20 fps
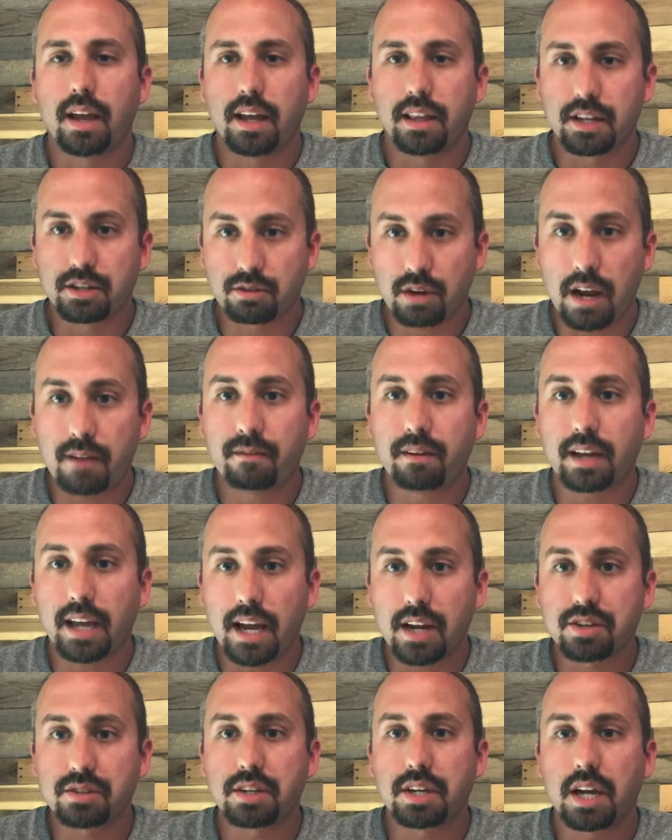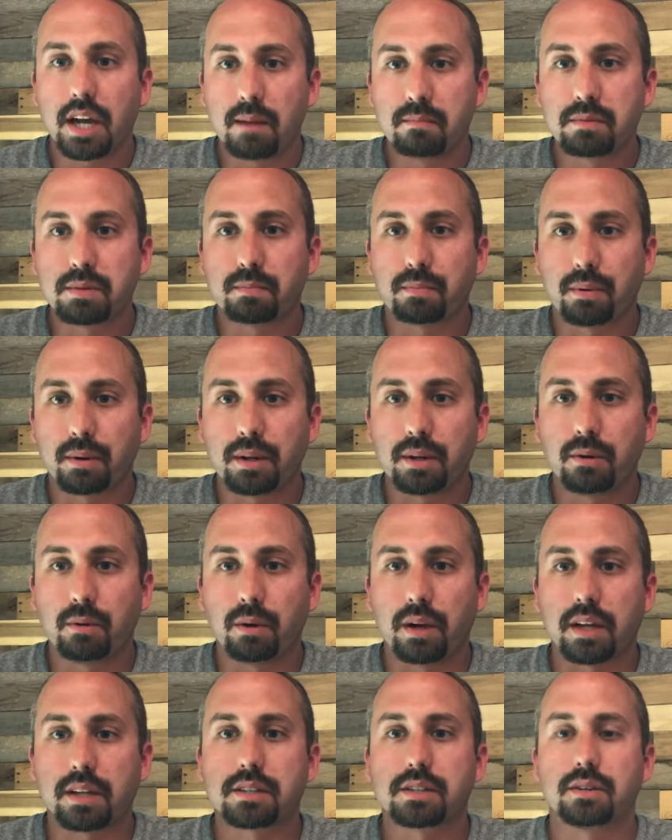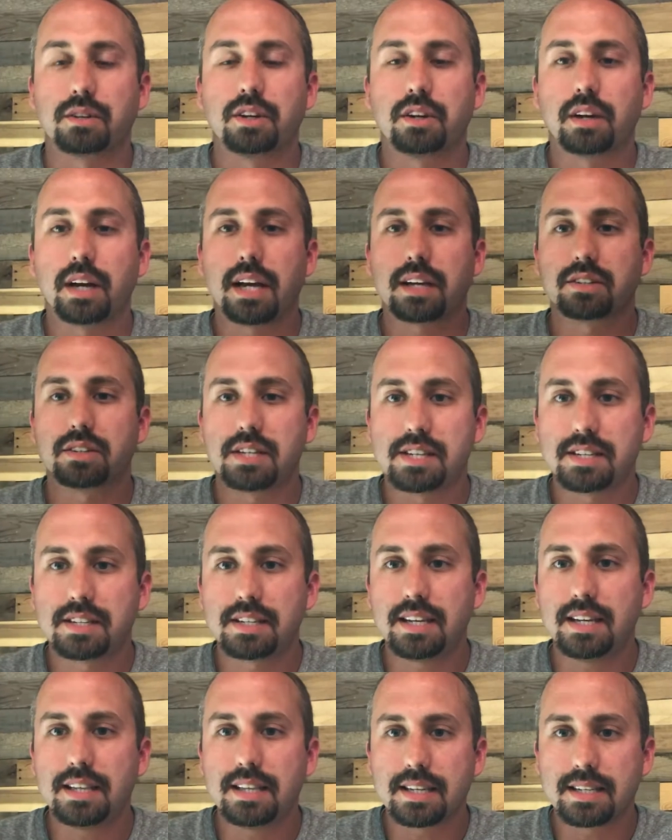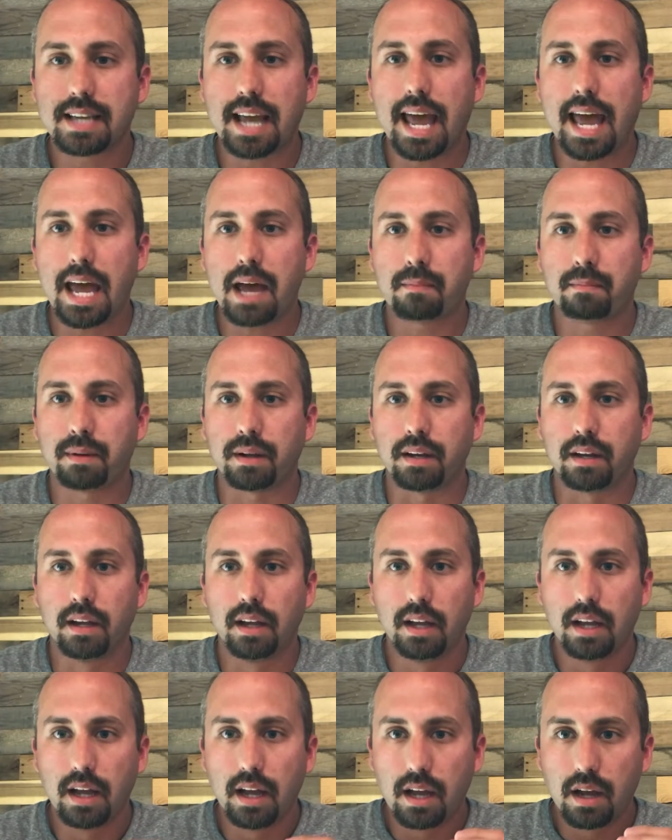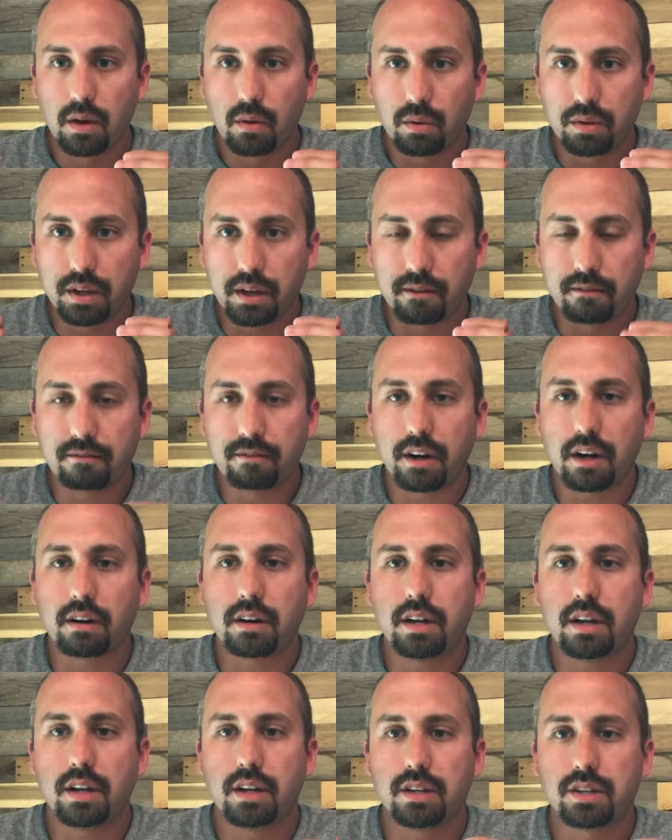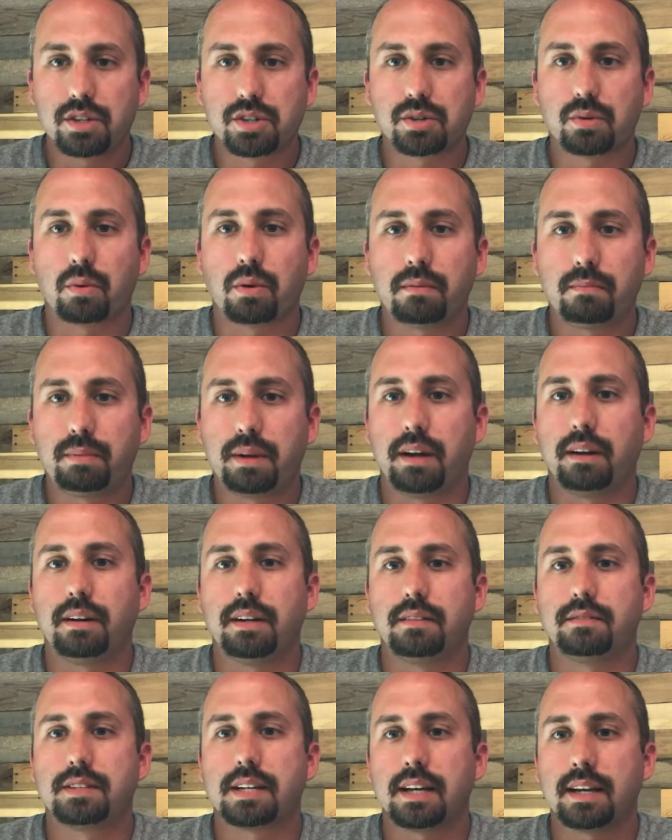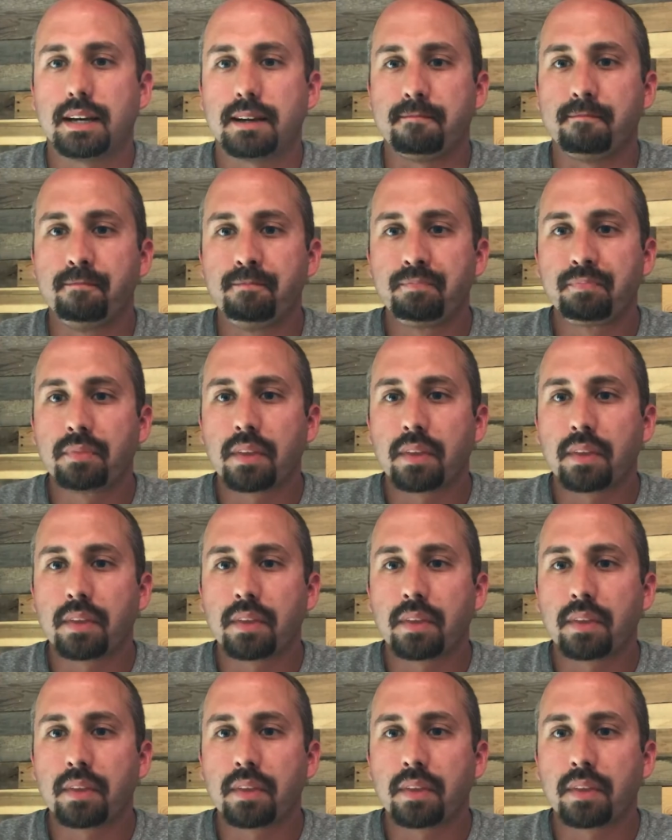And the traffic actually comes pretty quick. So you're gonna actually see this happen within a very short period of time.